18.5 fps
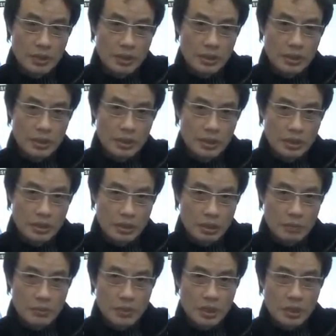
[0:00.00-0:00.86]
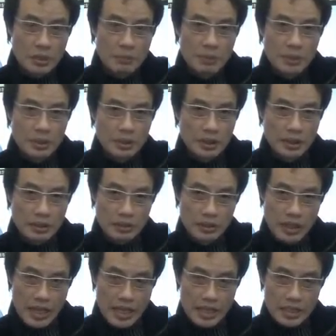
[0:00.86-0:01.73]
resources to realize those
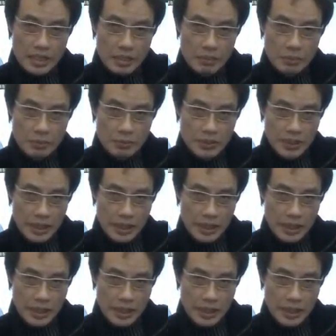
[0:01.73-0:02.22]
great ideas,